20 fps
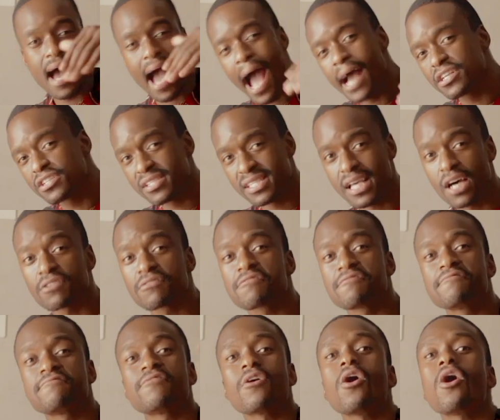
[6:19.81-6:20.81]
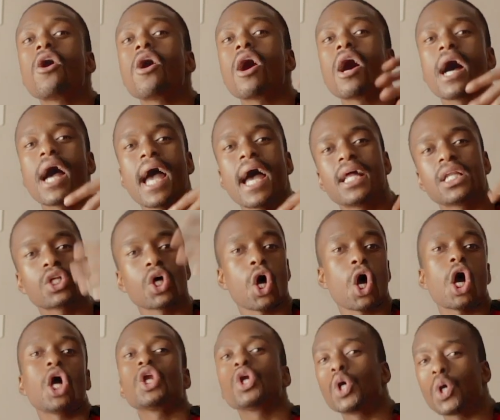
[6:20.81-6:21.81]
I should sound far and
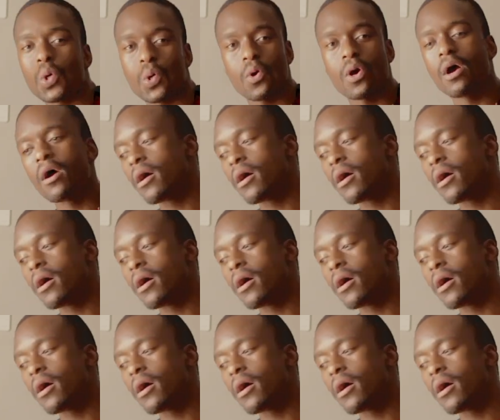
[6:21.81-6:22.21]
hollow.